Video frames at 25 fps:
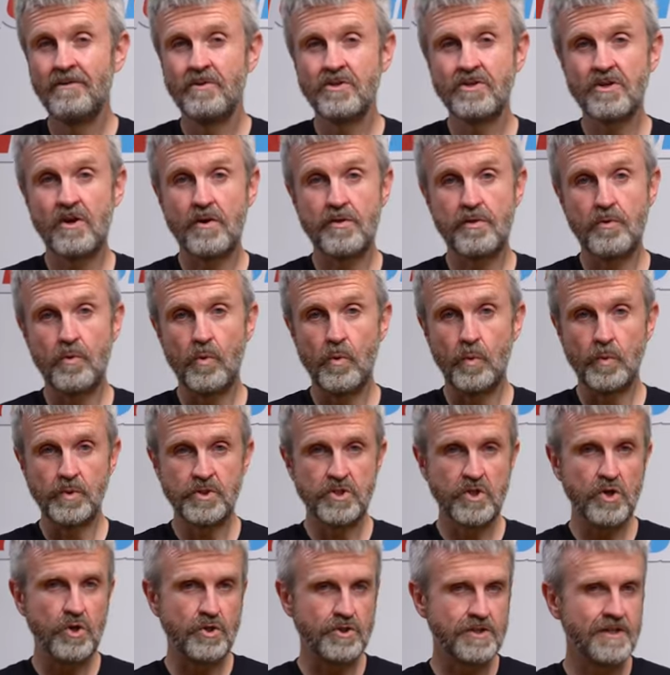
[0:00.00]
which I thought
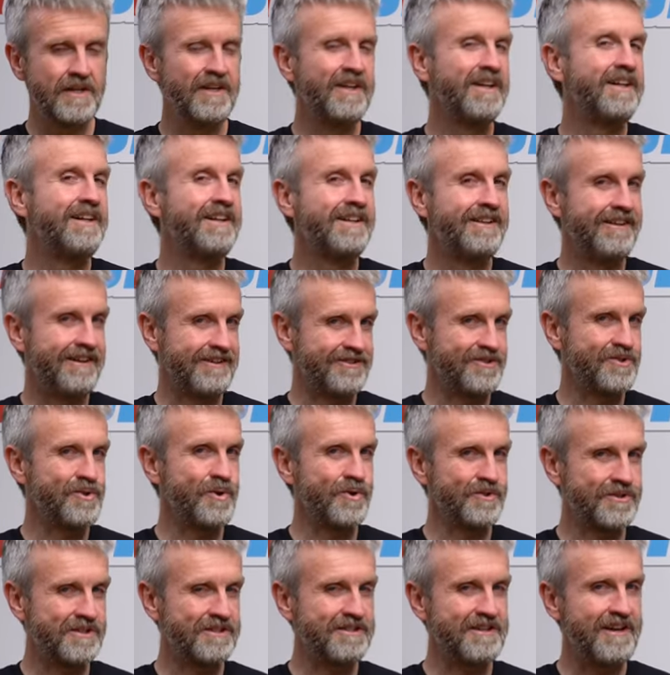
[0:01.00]
was good. That's
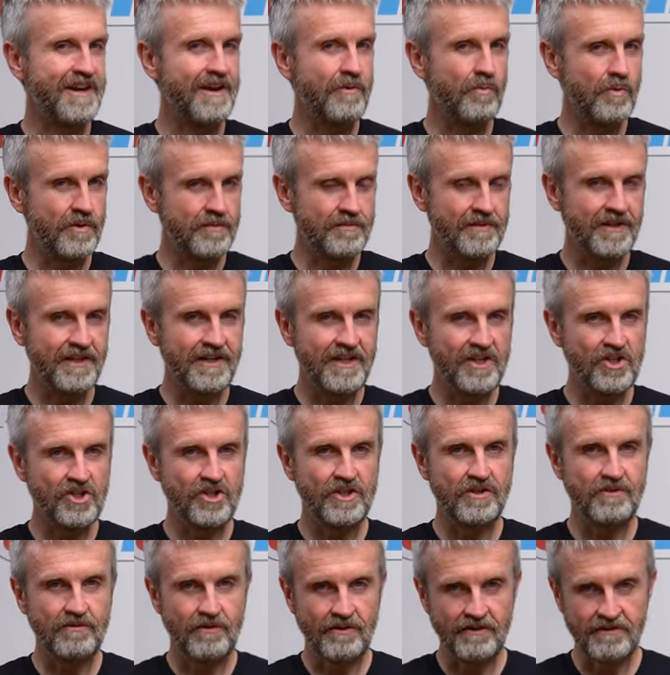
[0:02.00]
not to say it wouldn't be an
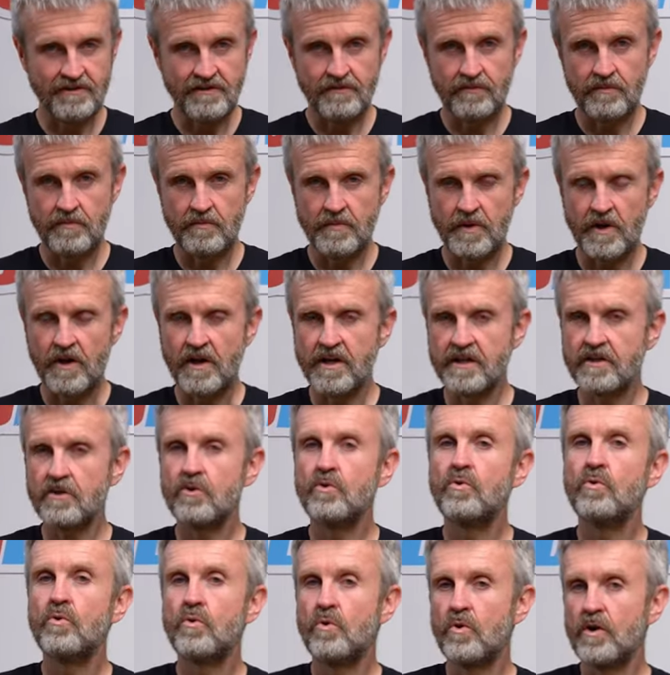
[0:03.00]
issue on a different bike
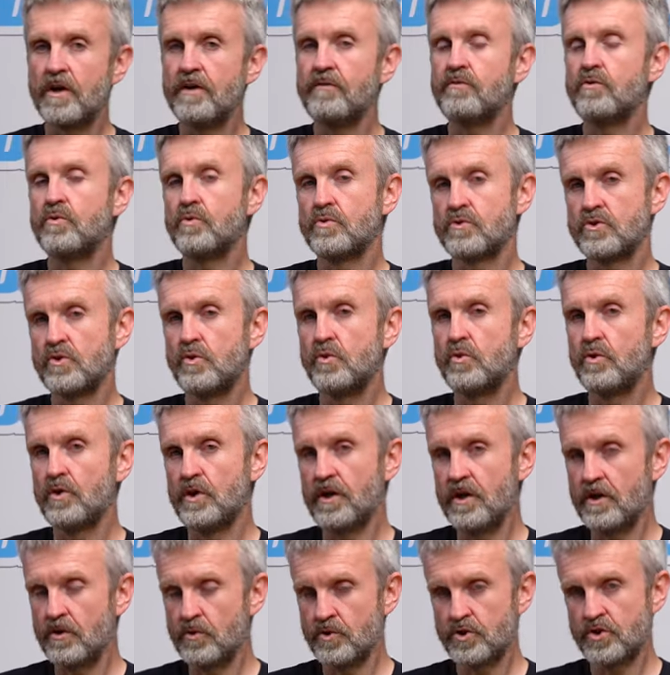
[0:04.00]
or if you're
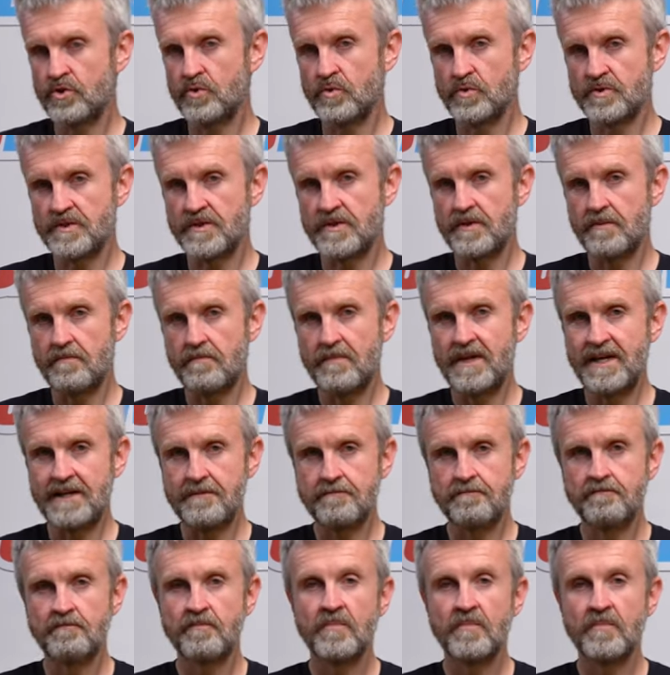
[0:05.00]
taller or shorter than me.